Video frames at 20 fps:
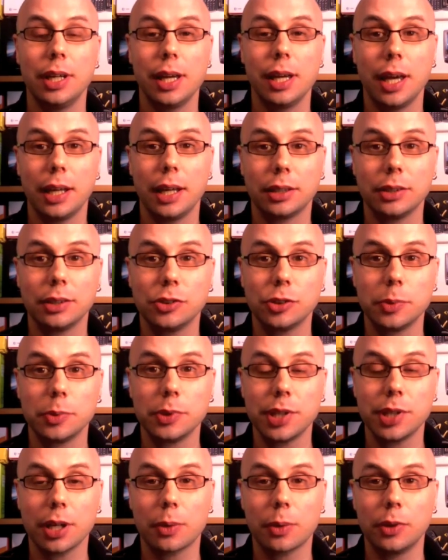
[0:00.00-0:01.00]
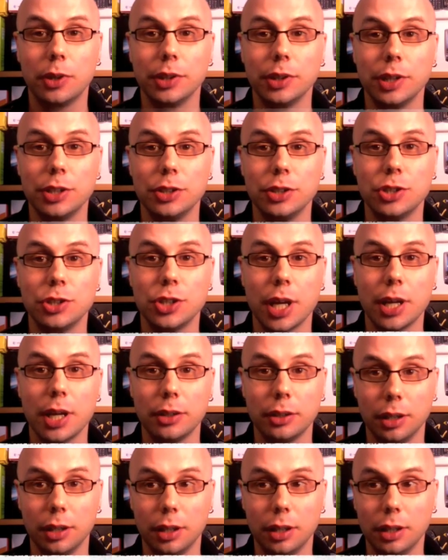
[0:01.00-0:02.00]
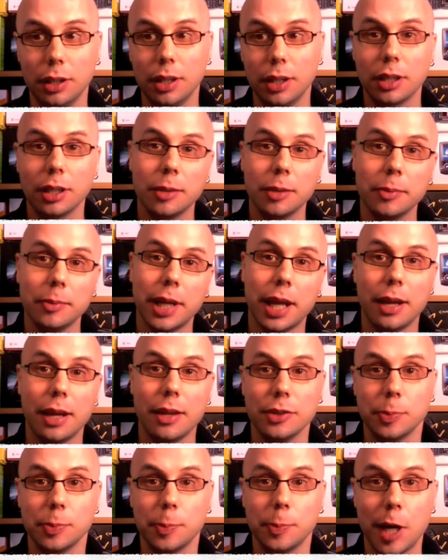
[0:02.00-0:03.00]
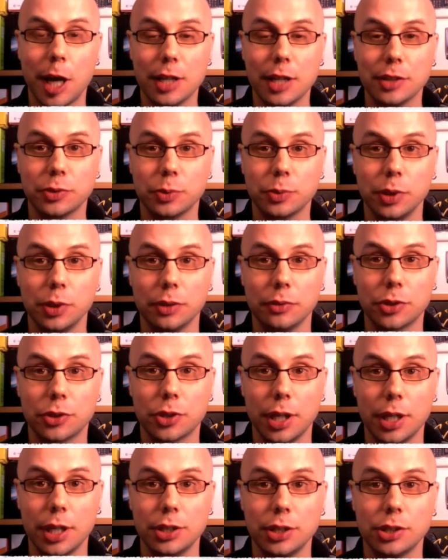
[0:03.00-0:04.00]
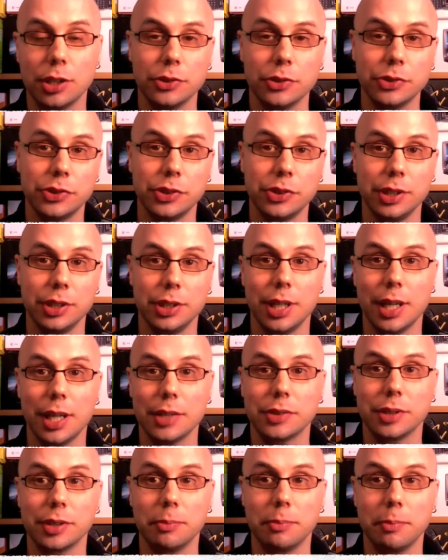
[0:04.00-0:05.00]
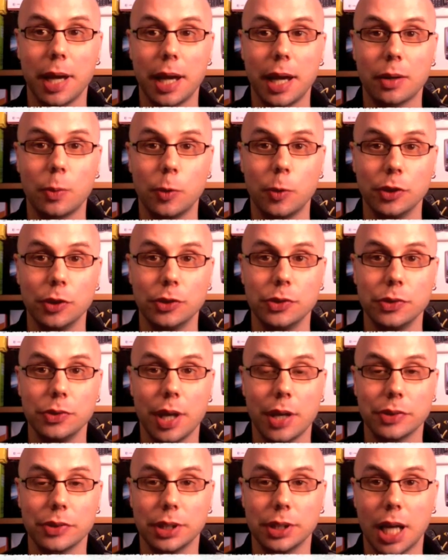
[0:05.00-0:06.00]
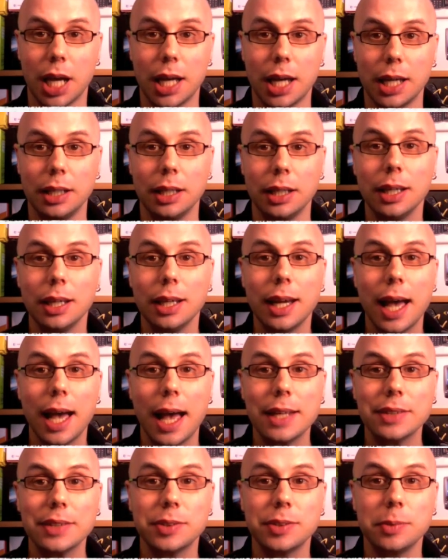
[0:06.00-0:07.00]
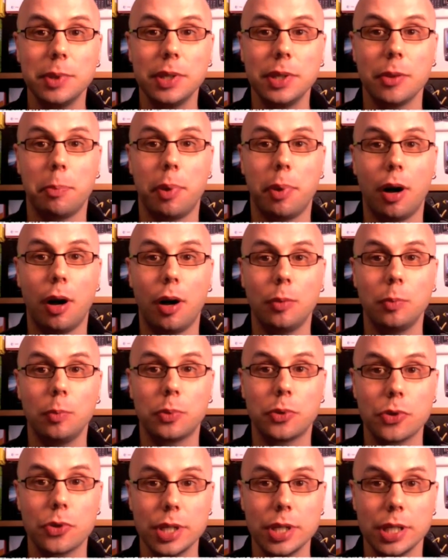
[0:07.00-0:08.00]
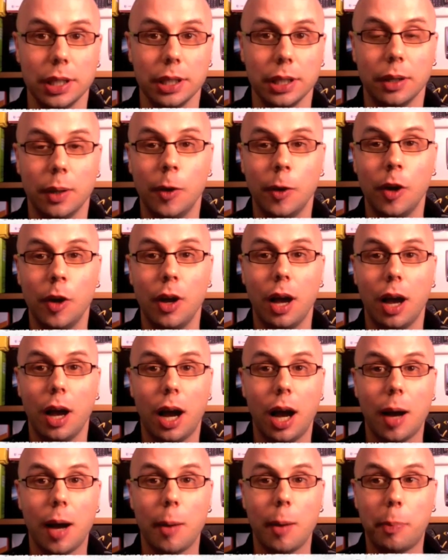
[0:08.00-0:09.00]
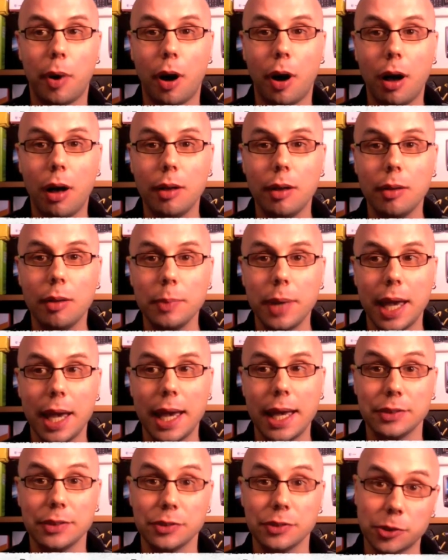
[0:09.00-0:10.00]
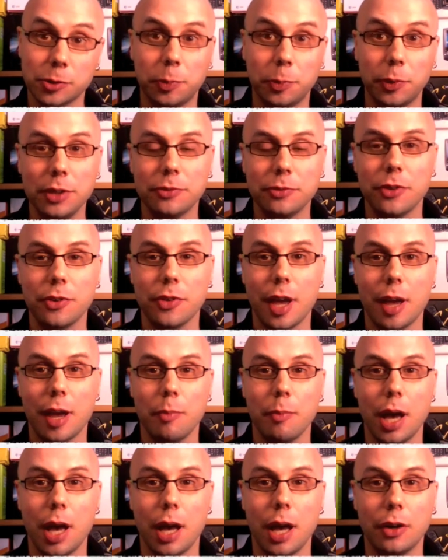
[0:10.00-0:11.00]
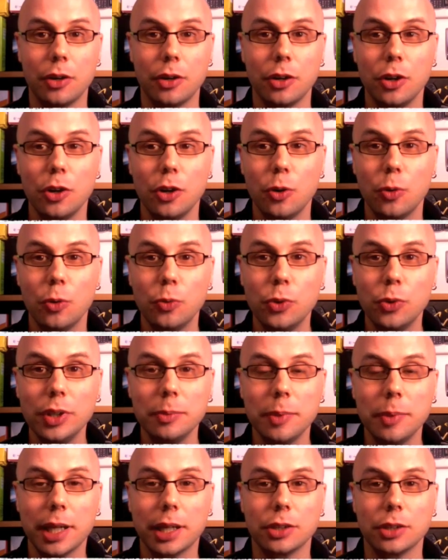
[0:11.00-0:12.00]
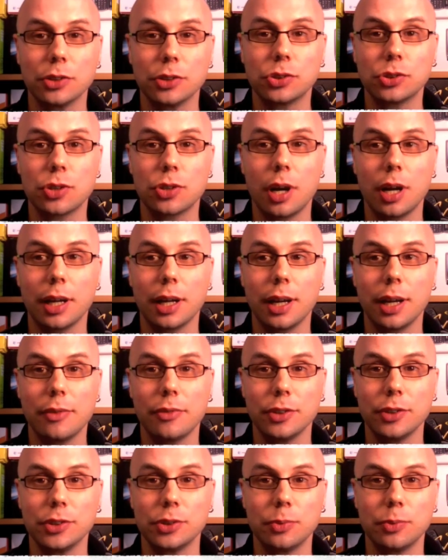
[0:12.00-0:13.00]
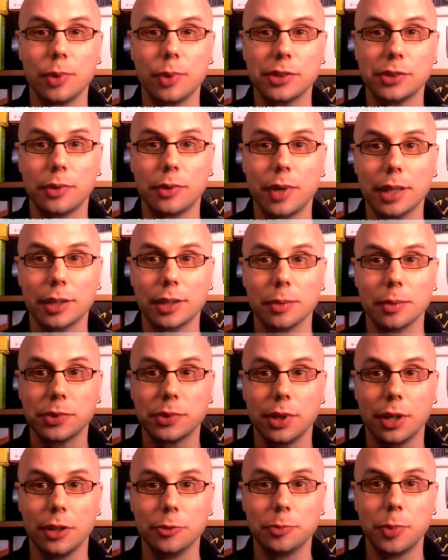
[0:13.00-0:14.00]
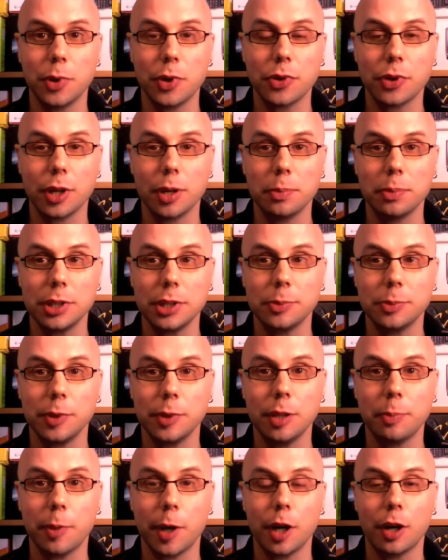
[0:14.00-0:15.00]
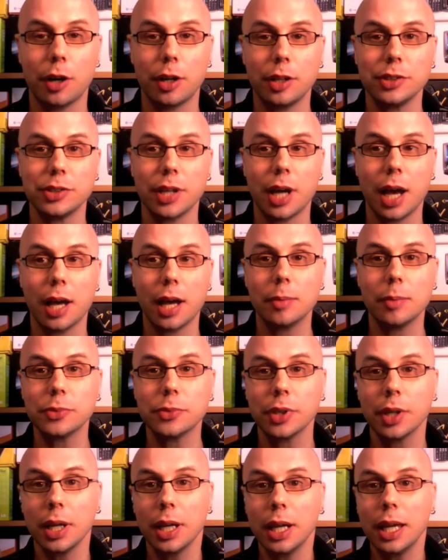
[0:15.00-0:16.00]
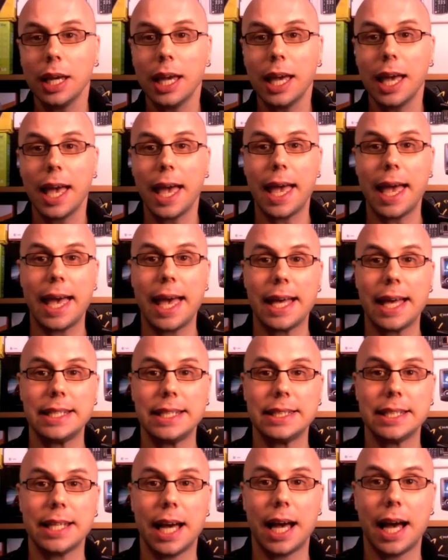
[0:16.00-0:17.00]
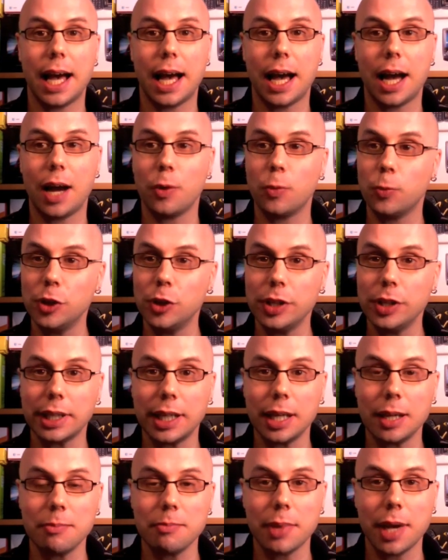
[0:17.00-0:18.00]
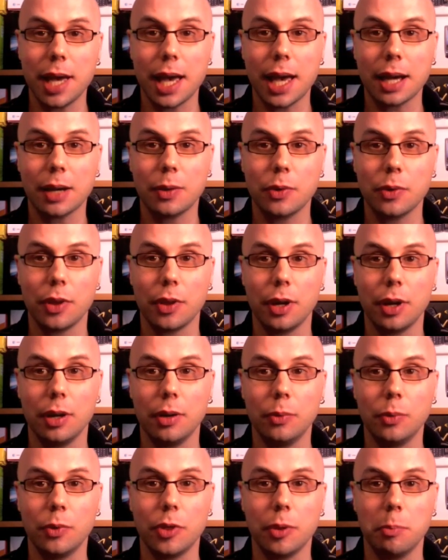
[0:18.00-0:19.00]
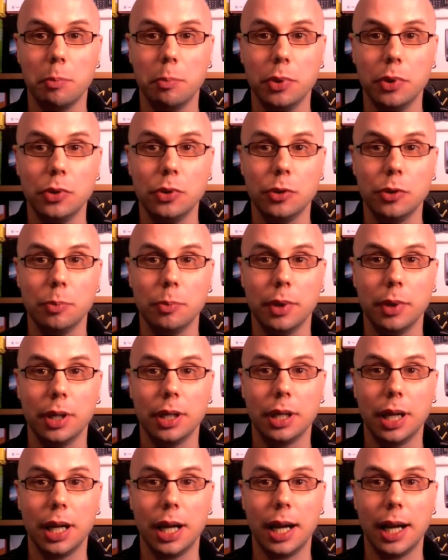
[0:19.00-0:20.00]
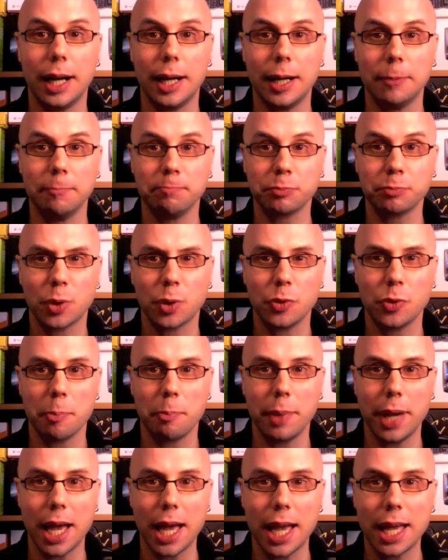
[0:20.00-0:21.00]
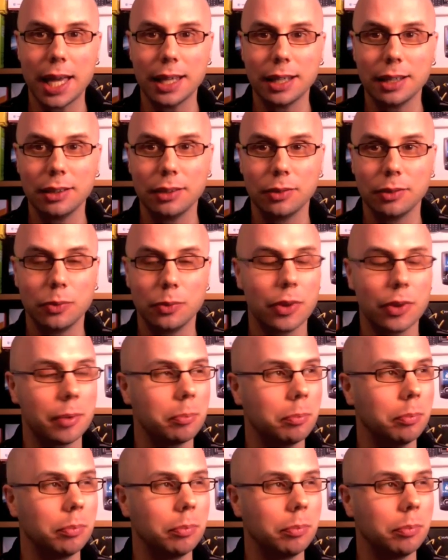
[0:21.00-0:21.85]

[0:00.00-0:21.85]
and consumer tech world in general, coming out of this past week of trade shows, CES and MacWorld 2009, has to be the Palm Pre. Palm and Sprint, for that matter, really making a strong effort to resurrect themselves. Both companies been hit by hard times, and really came back with a boom, with a bang, with a